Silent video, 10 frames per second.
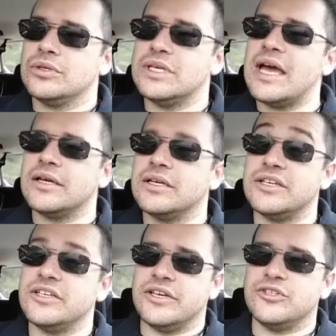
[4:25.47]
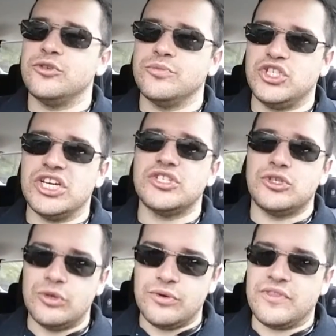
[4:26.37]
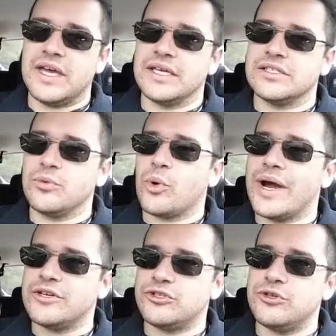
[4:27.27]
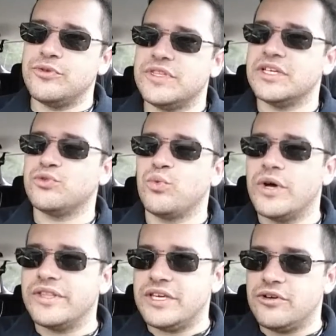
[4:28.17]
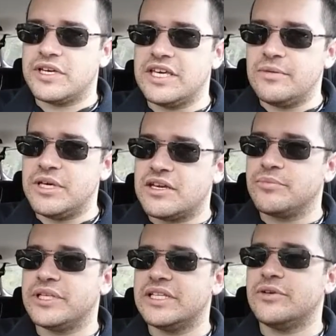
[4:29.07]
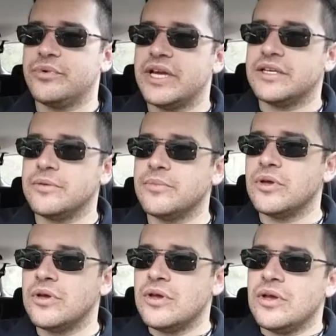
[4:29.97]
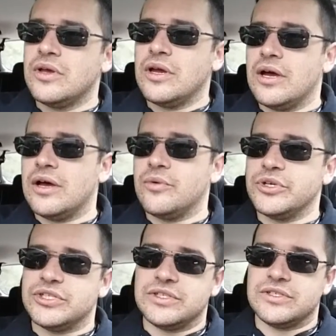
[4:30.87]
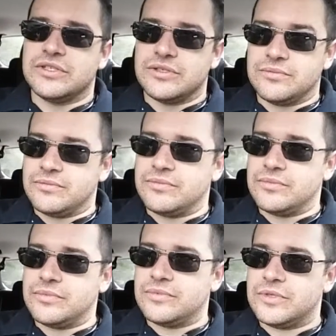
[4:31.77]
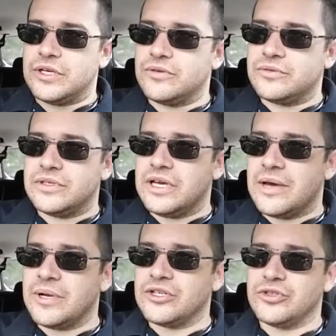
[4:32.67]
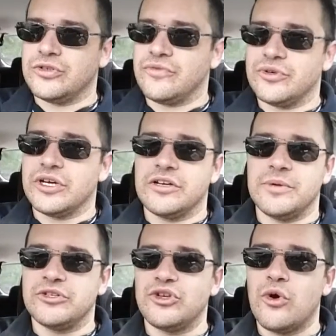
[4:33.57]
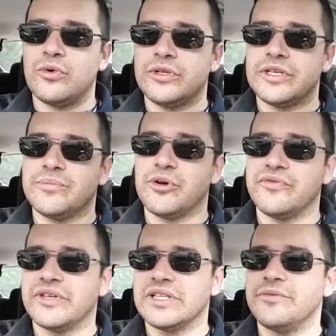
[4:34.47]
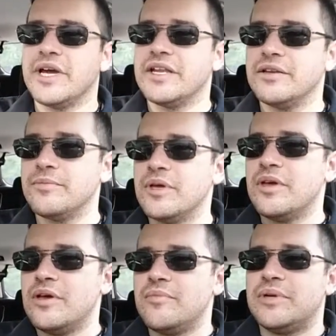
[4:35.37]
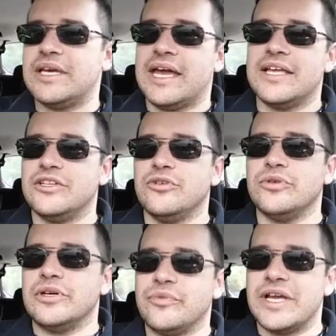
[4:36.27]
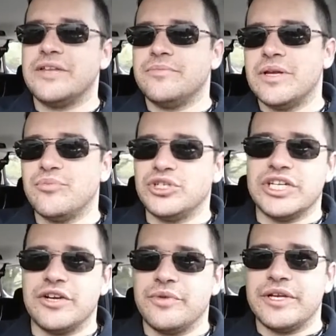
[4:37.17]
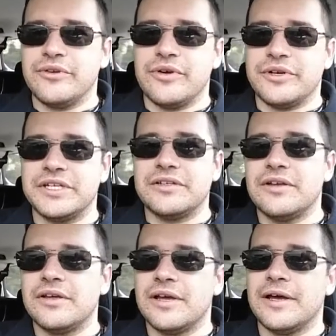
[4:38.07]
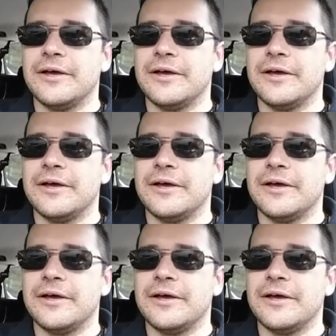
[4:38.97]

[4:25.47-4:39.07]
Yeah, it, it assumes just two things. It requires two things. One, that your key be completely random, uh, which is I'm not sure if we're talking about totally perfectly random, but you can't do a random number generator on it.